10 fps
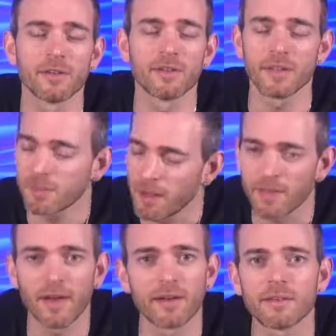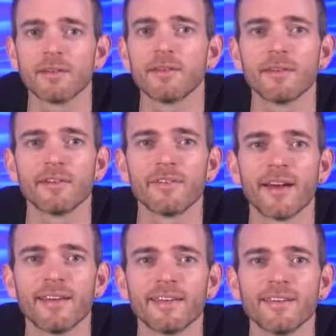Think about that,
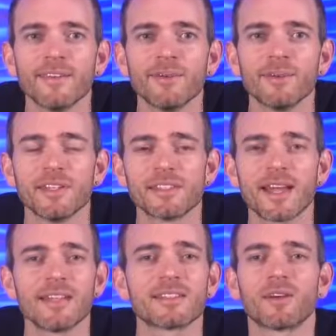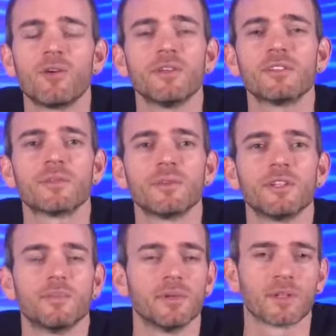right? With these sites, the goal isn't
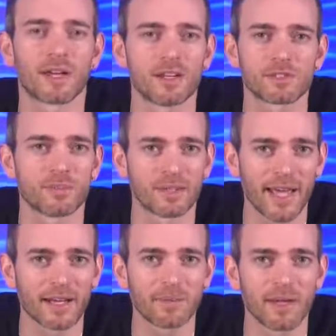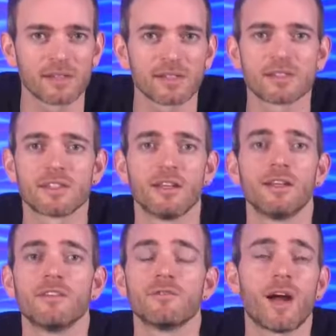really to build a customer database. It's to
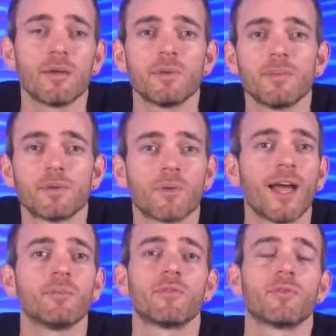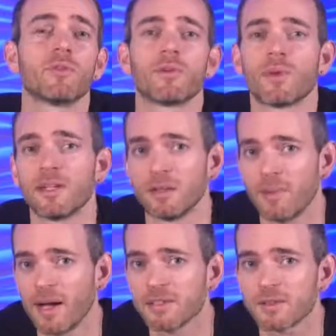find people right before they're ready to
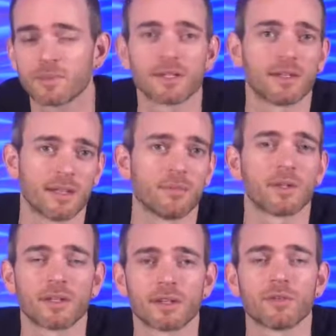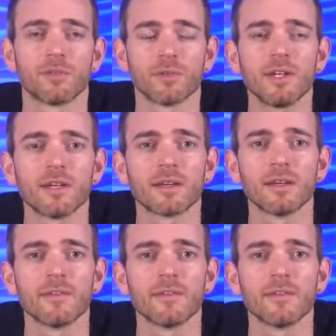buy something and get them to click on your link.